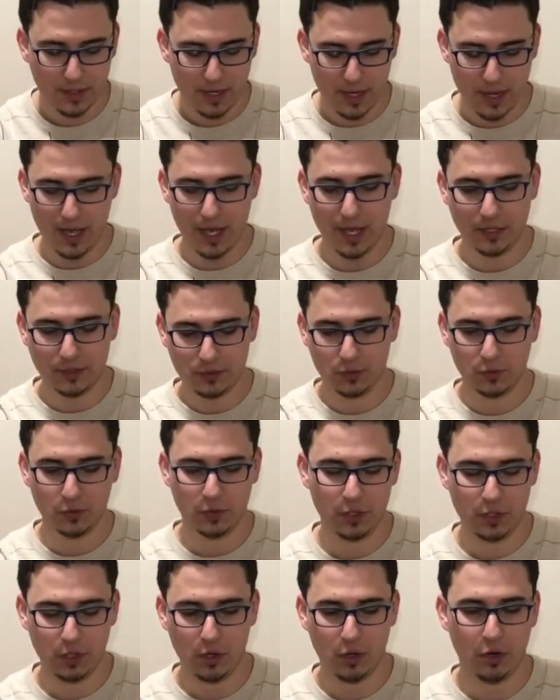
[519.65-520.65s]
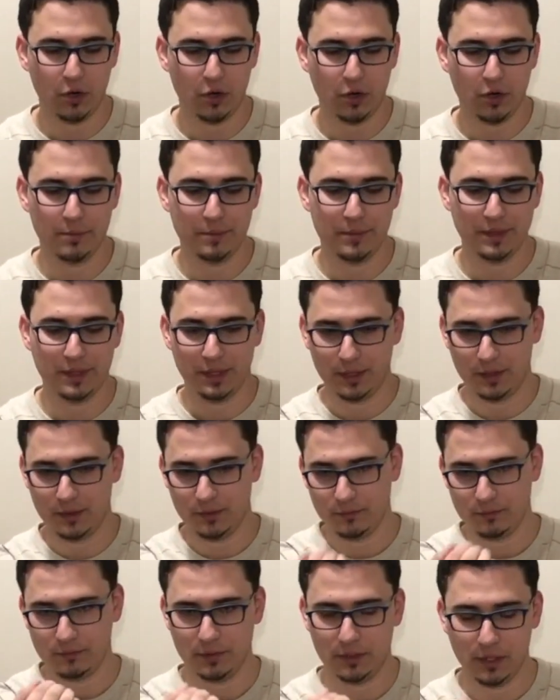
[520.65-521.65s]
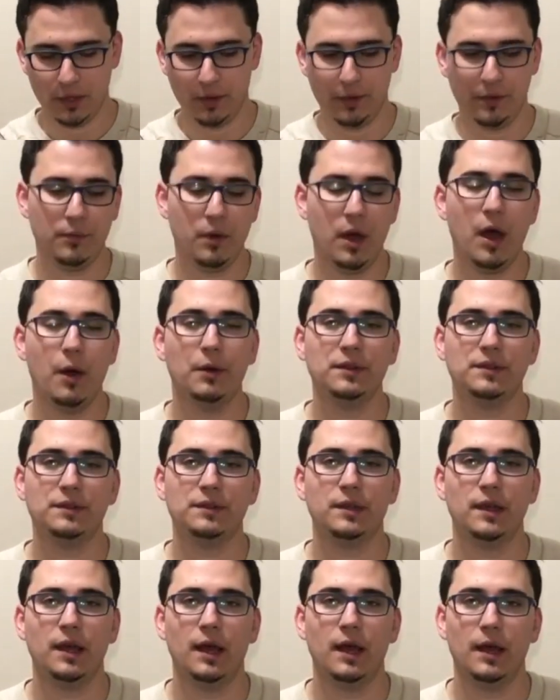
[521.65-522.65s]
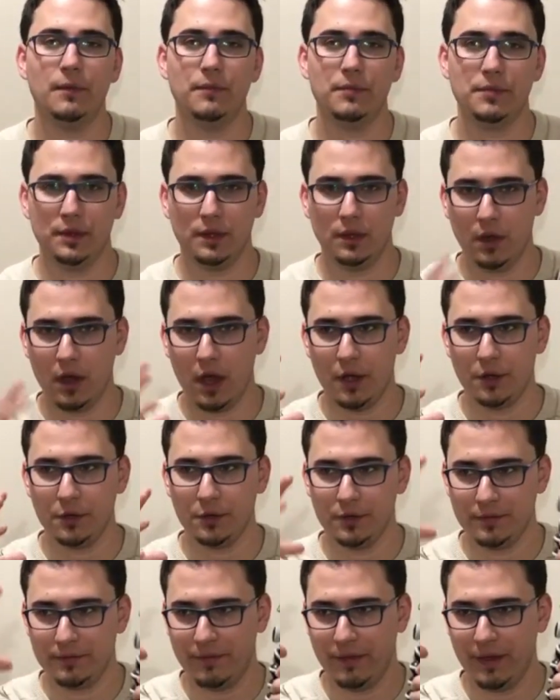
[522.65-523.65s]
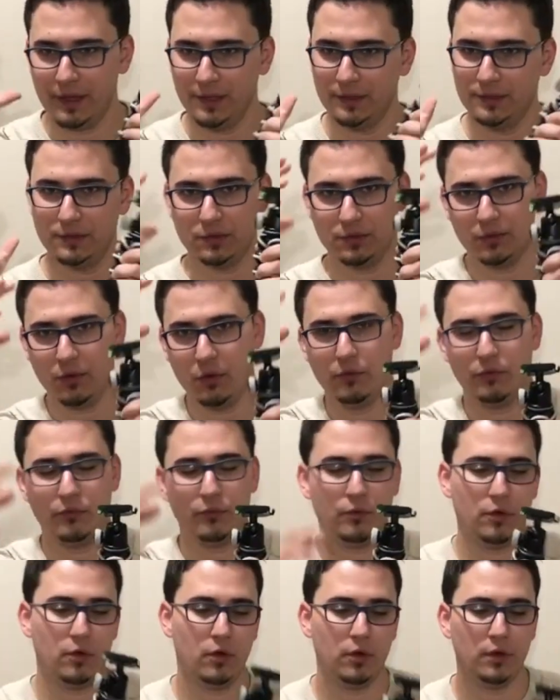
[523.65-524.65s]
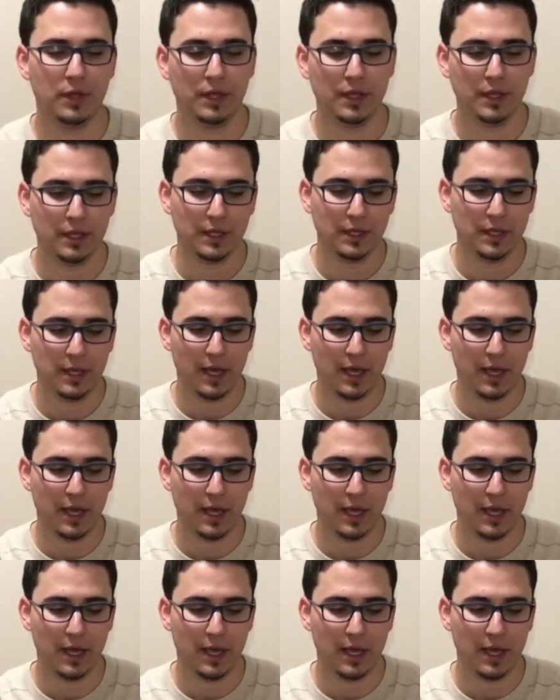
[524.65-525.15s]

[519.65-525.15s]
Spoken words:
to the arm, and then how it's how your face overall